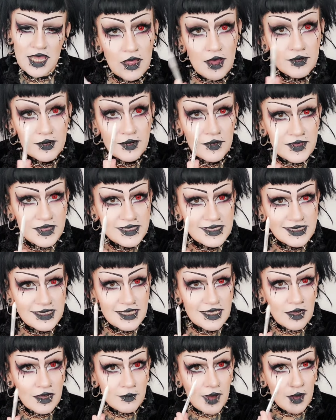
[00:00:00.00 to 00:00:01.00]
I've got this
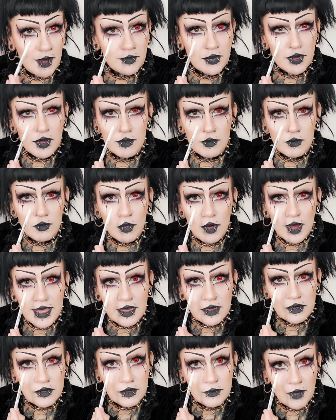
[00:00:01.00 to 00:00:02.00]
thing about putting white
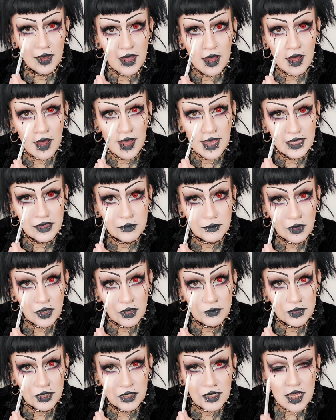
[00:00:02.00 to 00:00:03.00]
under my eye at the
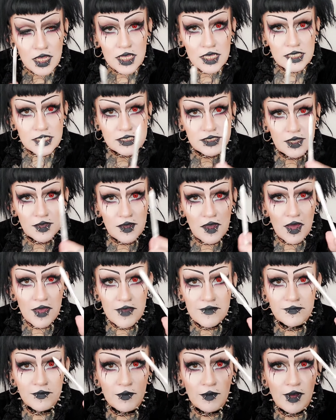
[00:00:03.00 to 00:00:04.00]
moment, so I
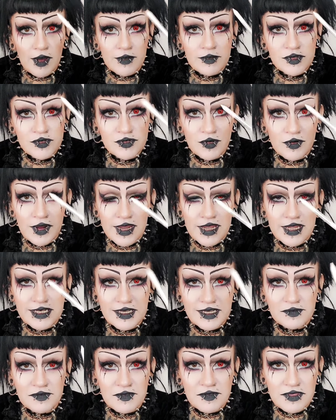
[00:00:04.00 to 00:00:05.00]
thought I would try a
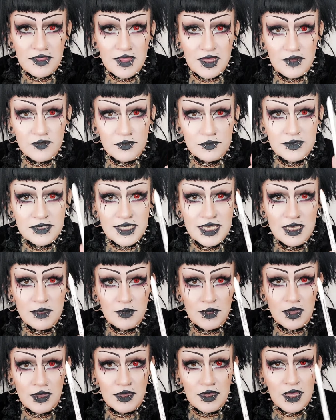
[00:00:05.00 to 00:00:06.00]
different thing from
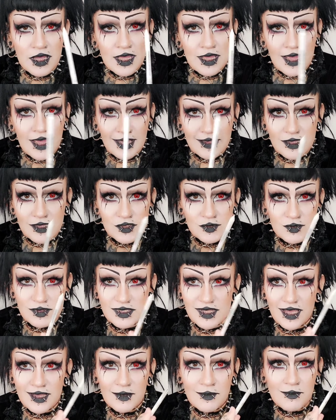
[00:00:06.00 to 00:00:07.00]
Temu, and this was
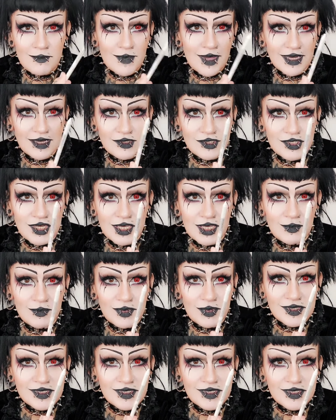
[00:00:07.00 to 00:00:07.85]
like mega cheap.